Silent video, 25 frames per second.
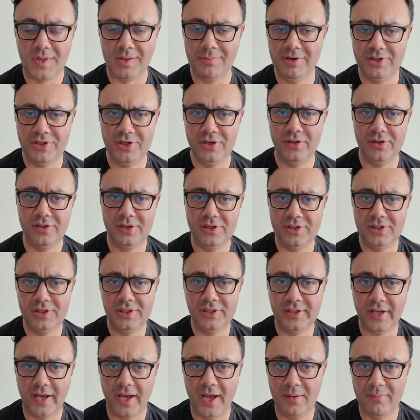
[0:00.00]
But she literally
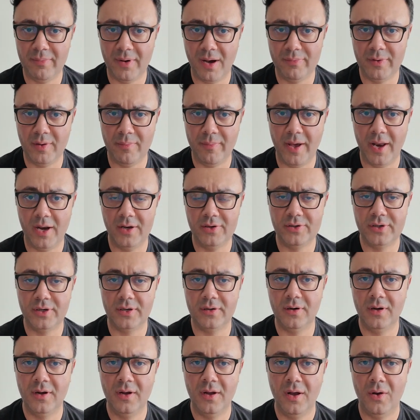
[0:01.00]
just say, hey, I'm the
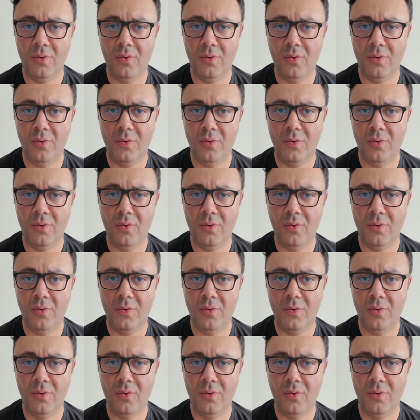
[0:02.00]
manager.